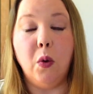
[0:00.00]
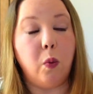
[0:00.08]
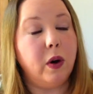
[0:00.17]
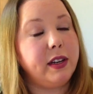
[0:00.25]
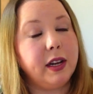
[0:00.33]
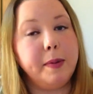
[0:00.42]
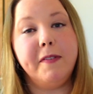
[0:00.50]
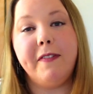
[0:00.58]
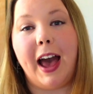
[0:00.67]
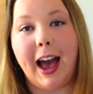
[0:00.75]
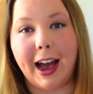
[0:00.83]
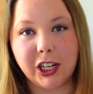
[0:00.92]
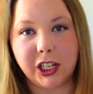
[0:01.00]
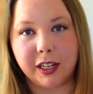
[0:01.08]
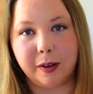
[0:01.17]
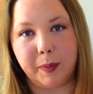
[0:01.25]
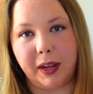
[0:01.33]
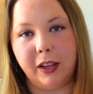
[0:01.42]
What type of
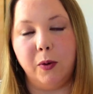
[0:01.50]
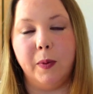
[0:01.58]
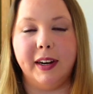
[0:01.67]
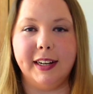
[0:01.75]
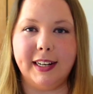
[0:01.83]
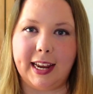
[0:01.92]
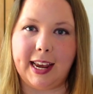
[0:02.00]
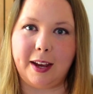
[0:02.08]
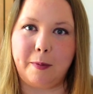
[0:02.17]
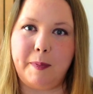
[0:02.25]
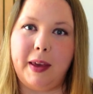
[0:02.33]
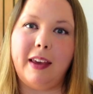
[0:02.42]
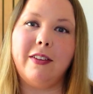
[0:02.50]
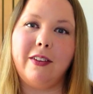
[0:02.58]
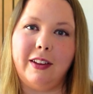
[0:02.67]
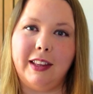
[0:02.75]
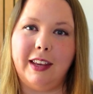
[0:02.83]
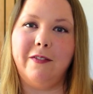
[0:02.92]
action might you want to take based
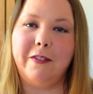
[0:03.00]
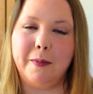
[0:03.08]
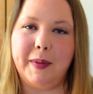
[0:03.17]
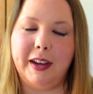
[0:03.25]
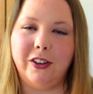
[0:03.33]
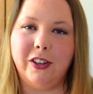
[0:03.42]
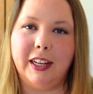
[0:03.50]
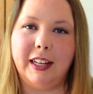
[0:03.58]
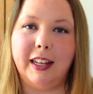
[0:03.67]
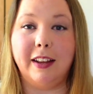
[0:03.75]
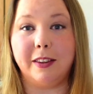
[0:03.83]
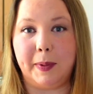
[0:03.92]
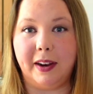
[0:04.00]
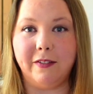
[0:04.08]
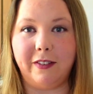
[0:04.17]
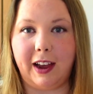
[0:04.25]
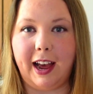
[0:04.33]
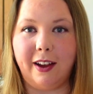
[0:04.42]
on the information that's been
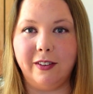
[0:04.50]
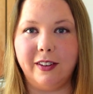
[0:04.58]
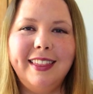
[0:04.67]
found?